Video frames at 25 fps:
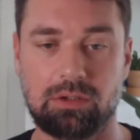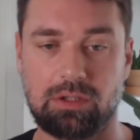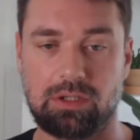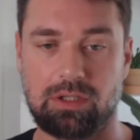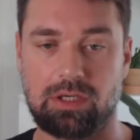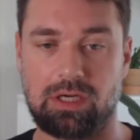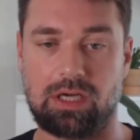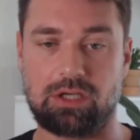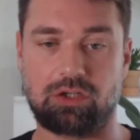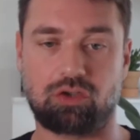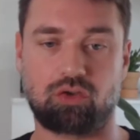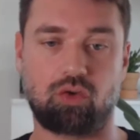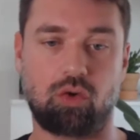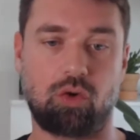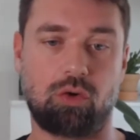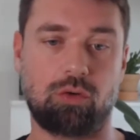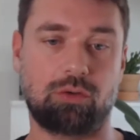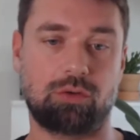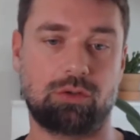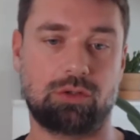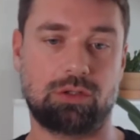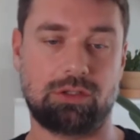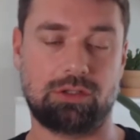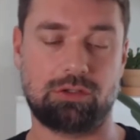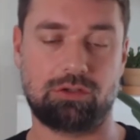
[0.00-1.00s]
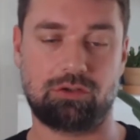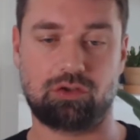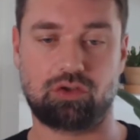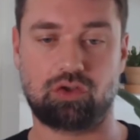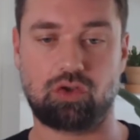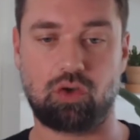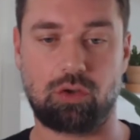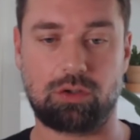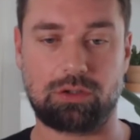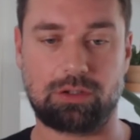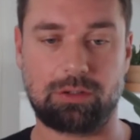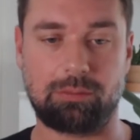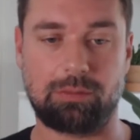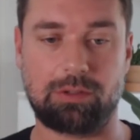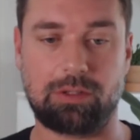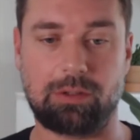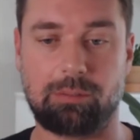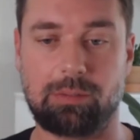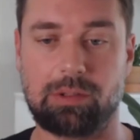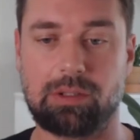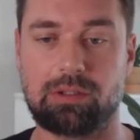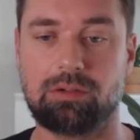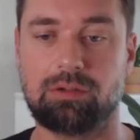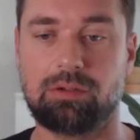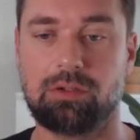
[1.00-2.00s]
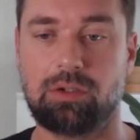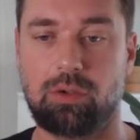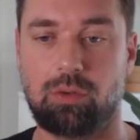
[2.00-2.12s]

and scrolling and showing them in the middle,